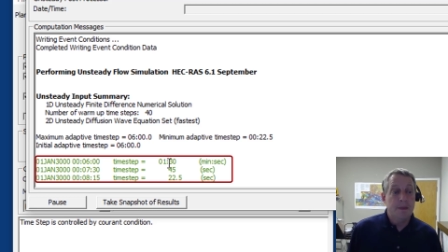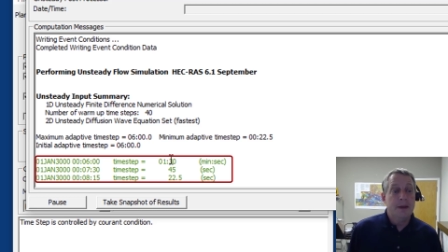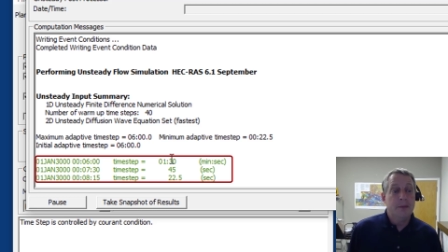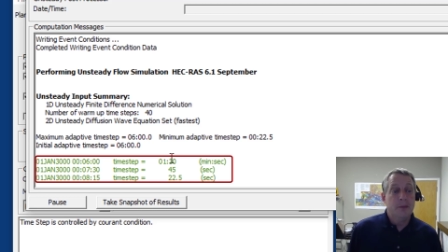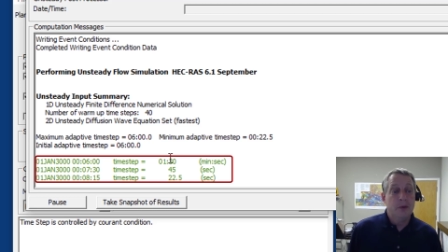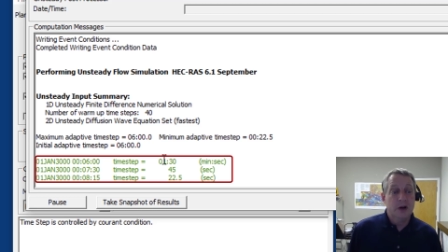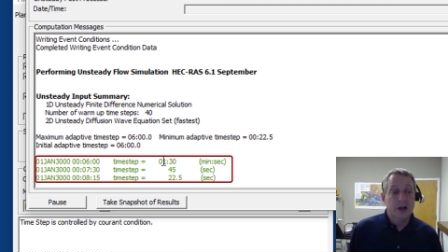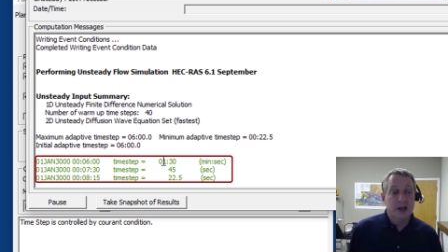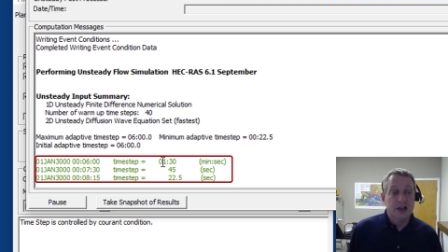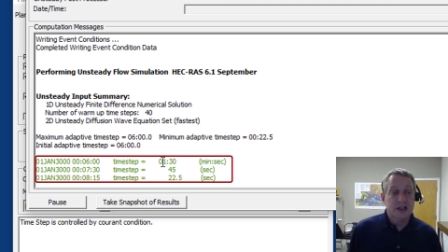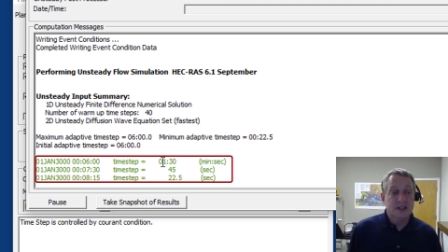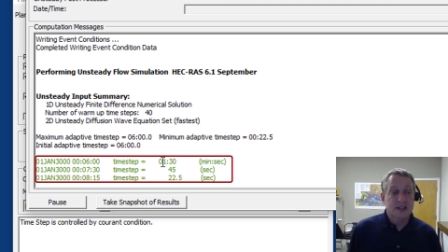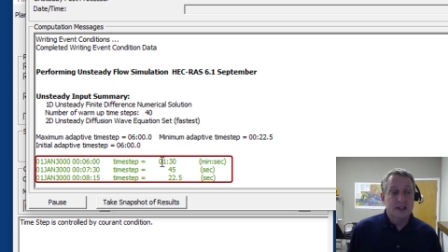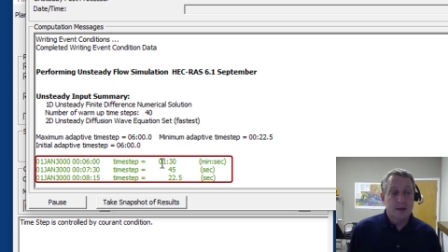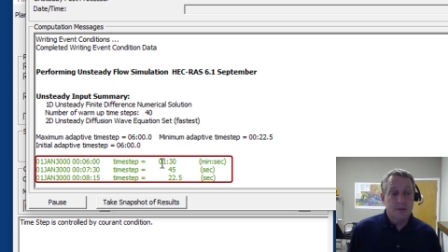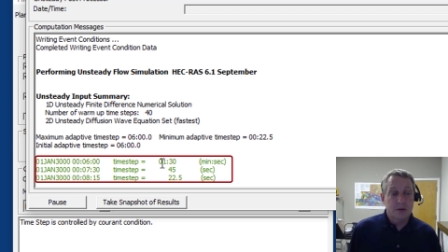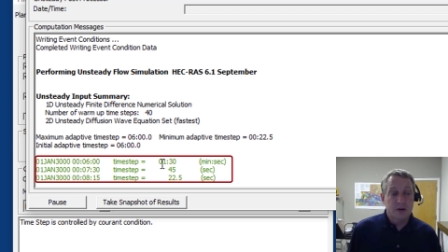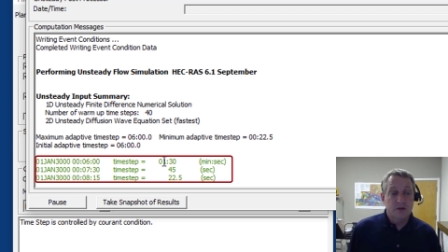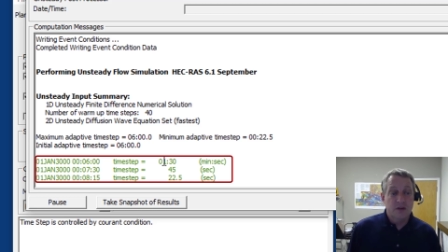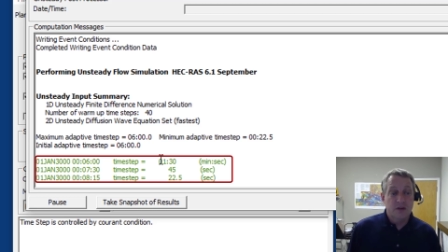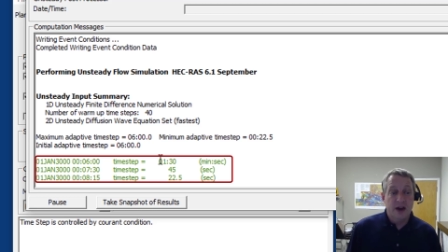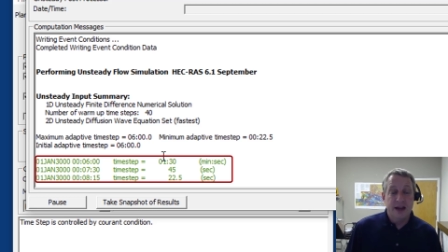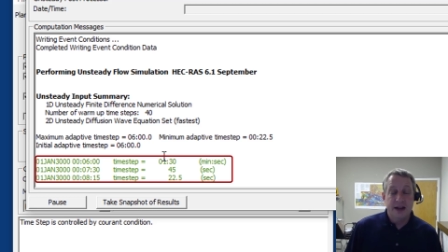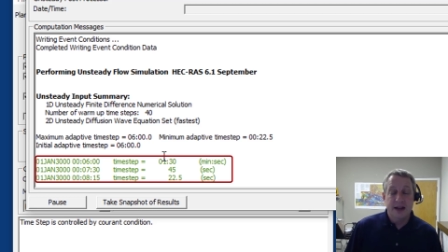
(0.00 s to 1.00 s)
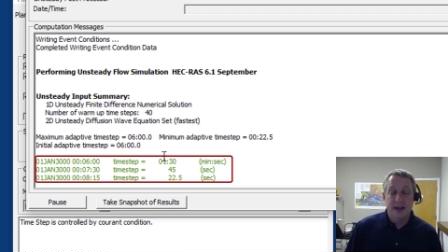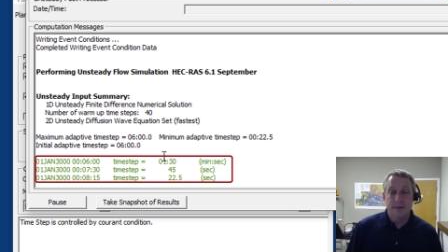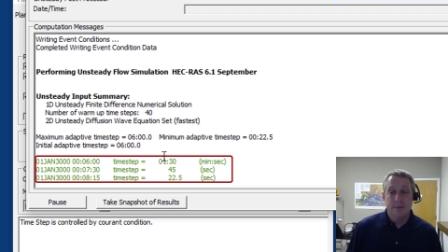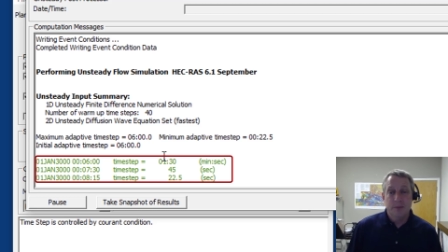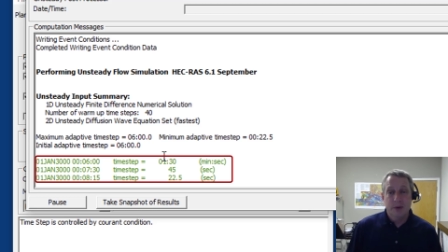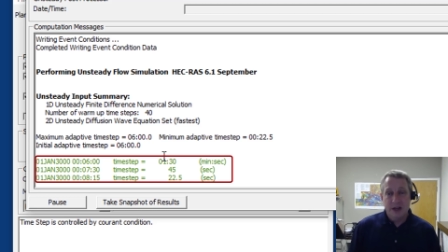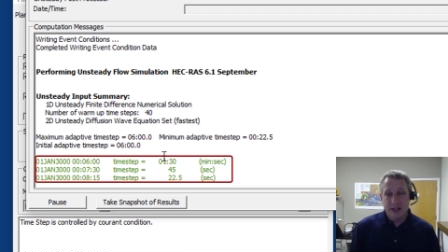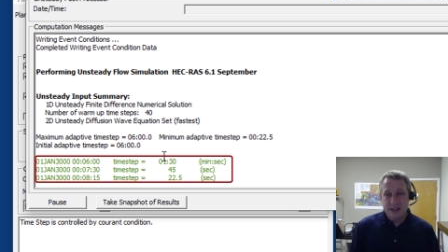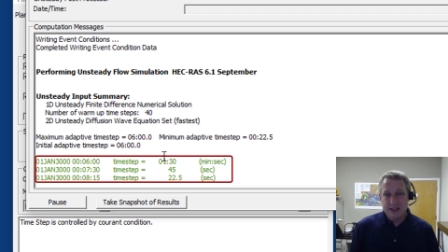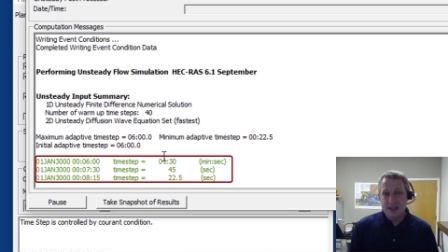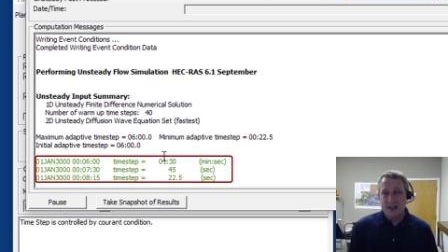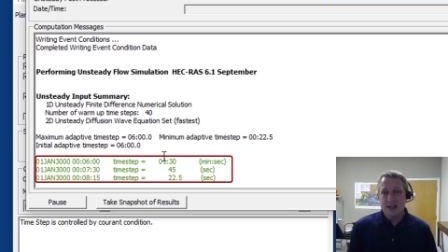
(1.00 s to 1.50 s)
and we're going to subdivide it,
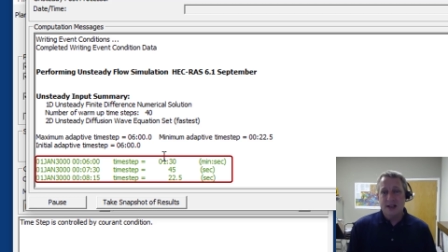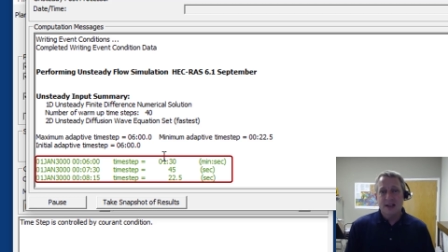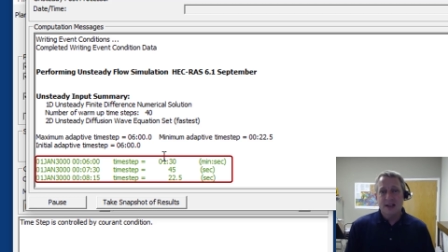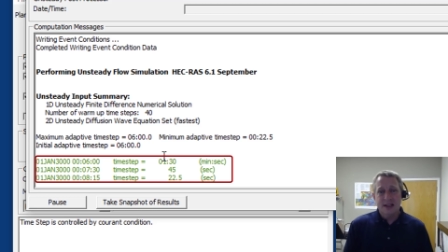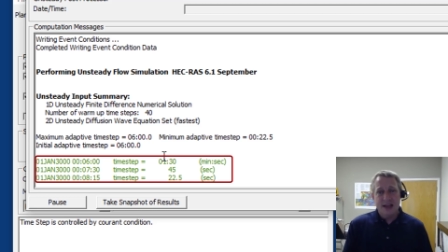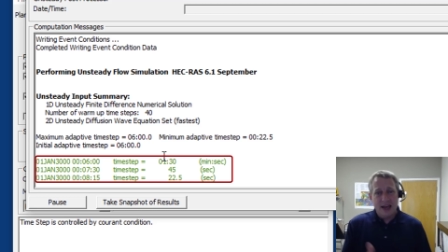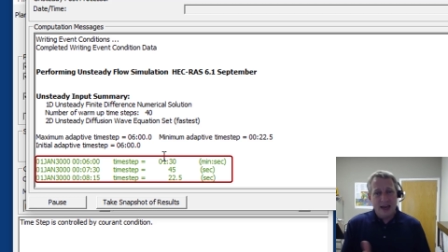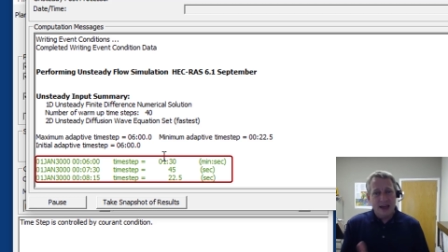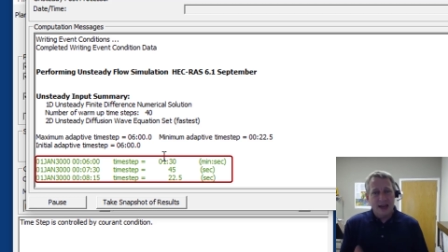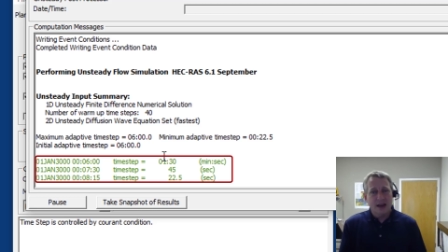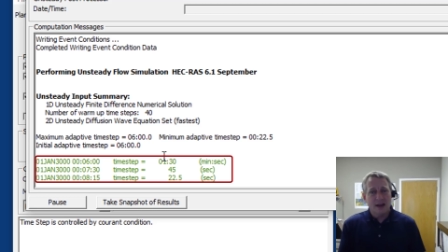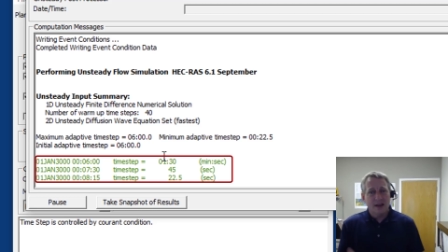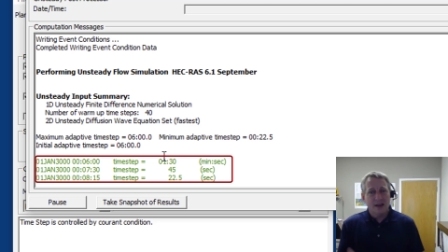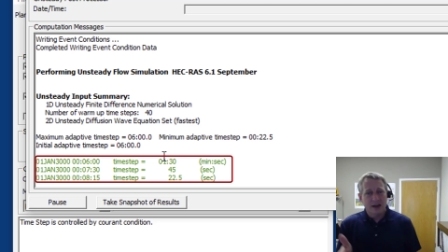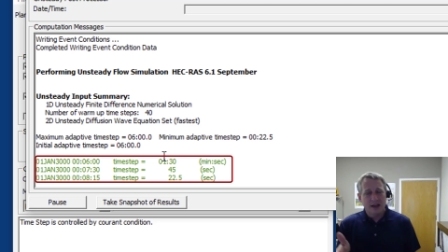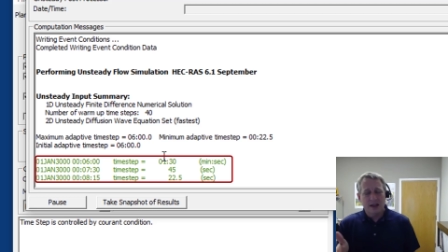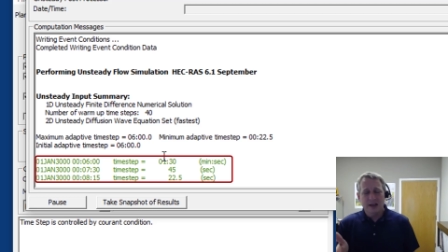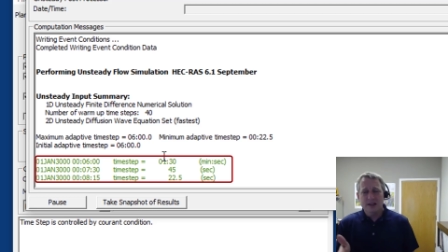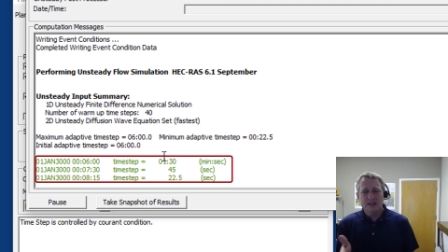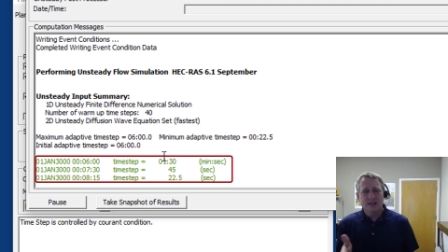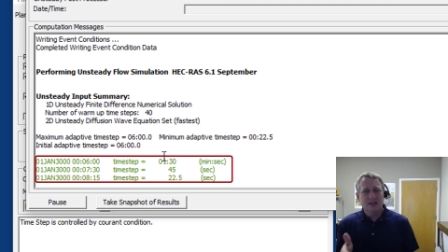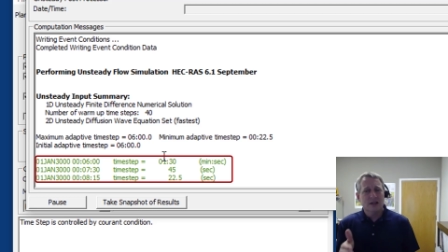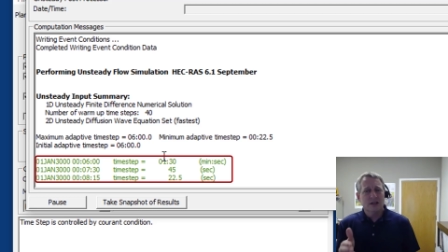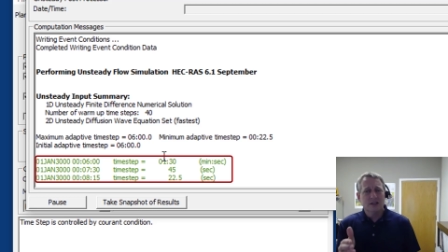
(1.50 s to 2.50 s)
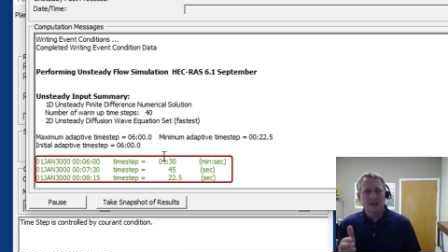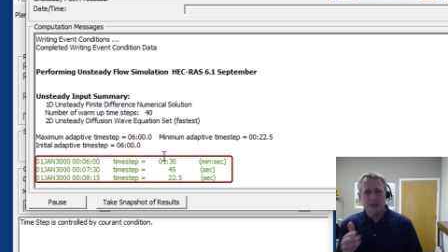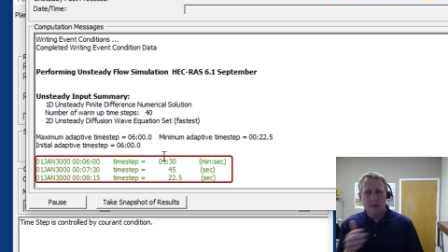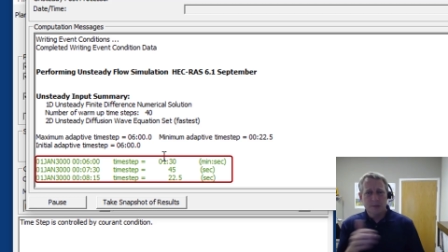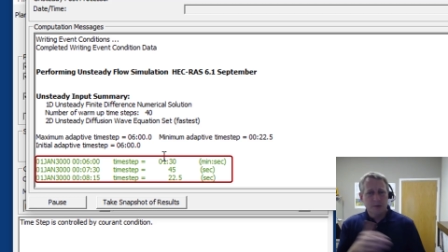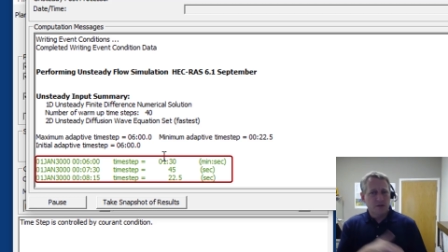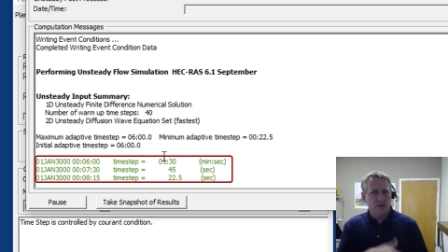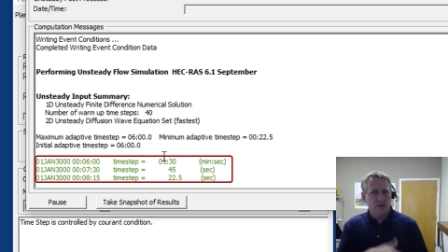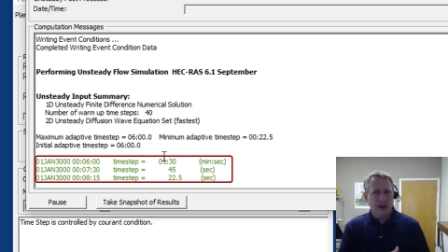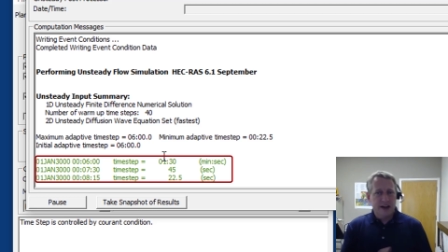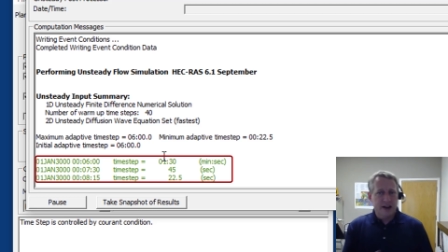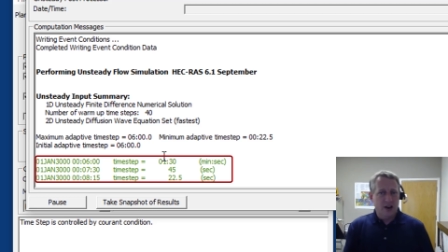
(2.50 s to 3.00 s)
but it doesn't subdivide